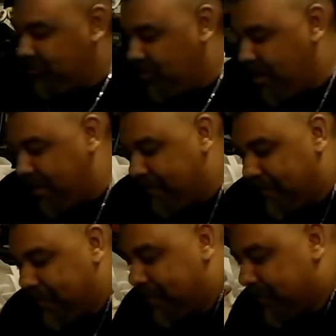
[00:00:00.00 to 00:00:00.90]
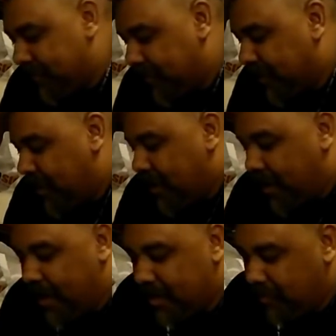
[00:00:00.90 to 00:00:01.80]
that's great.
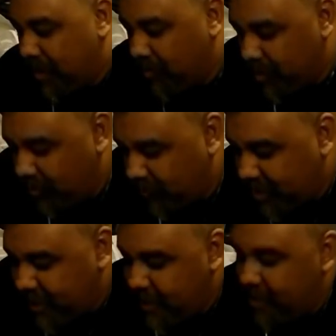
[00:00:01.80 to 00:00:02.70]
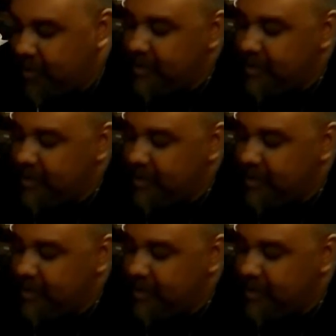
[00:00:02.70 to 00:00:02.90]
And the big one over here